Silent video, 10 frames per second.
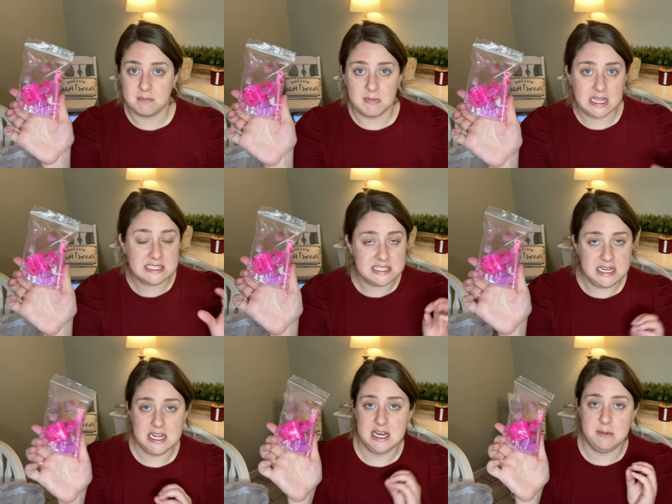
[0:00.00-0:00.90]
like
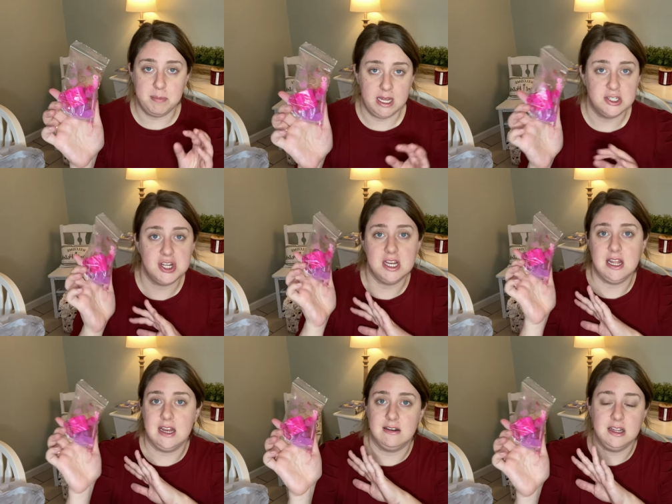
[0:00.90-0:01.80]
seated and patient
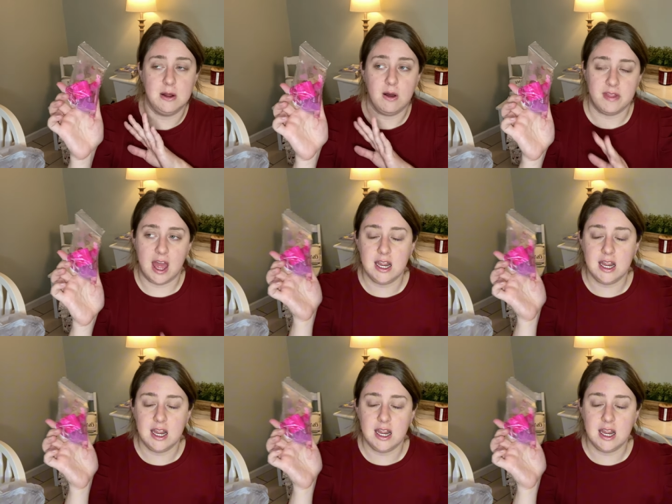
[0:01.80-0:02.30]
and you know all that,